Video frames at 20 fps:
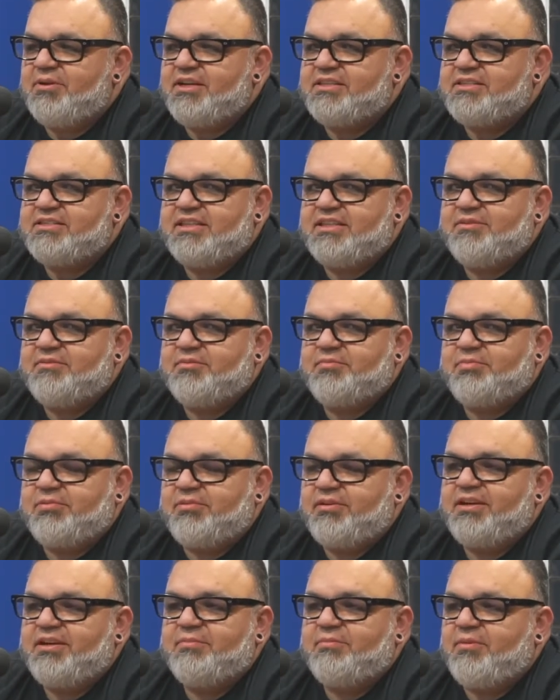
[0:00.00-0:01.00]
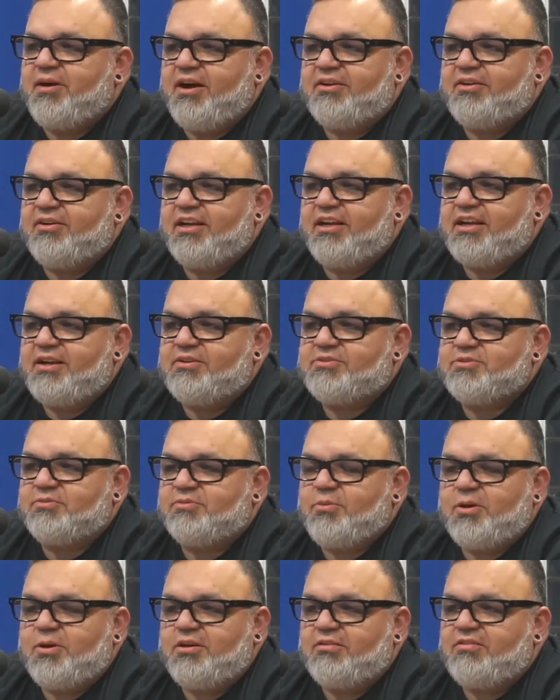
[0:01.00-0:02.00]
It seemed pretty modern. Like I was
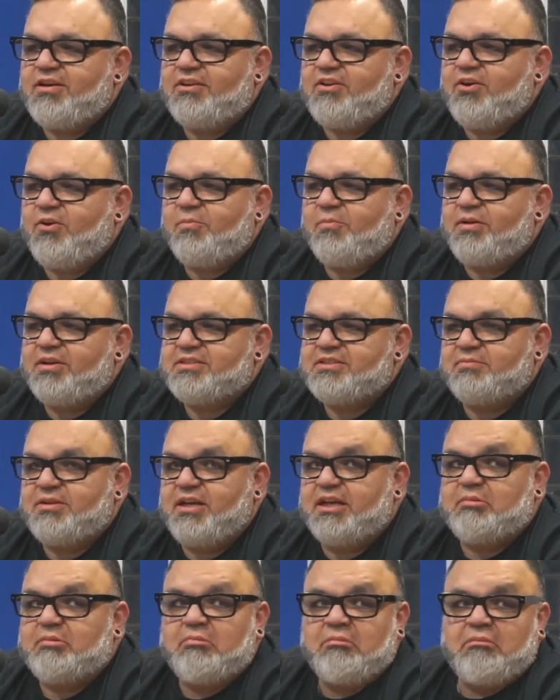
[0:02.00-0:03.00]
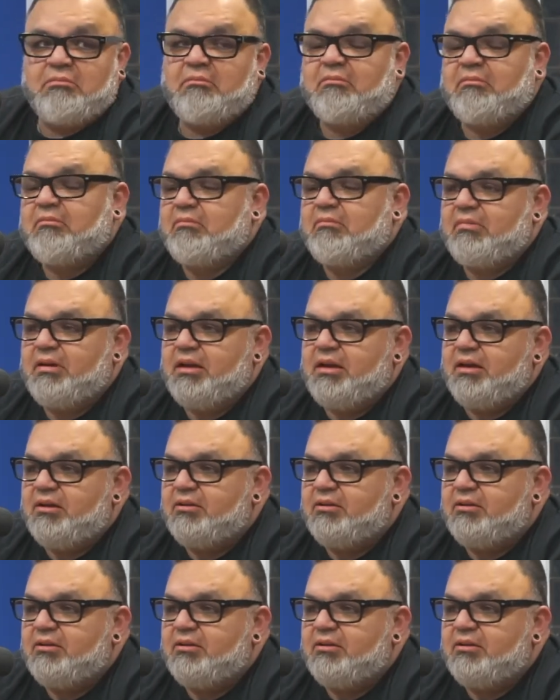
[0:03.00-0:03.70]
walking around the whole place. I'm like, not